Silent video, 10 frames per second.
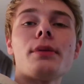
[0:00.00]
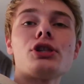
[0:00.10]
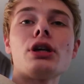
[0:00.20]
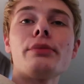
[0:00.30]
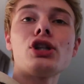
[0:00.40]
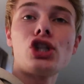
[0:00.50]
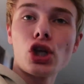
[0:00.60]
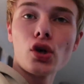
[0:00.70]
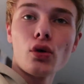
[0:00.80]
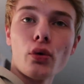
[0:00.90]
Option number
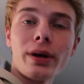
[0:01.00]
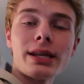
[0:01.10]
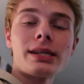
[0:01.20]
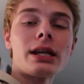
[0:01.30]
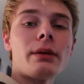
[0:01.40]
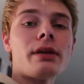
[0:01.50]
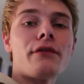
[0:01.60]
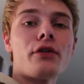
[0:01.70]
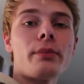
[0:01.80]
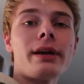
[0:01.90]
two is gonna be
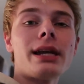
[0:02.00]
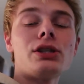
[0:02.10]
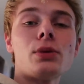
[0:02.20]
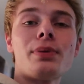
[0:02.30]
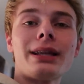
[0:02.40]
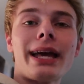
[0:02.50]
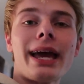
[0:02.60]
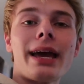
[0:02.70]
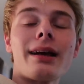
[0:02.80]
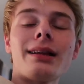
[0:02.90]
for me to
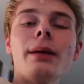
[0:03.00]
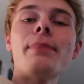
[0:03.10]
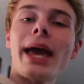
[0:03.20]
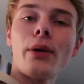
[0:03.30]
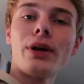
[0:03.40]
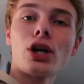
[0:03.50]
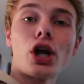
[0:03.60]
play Club Penguin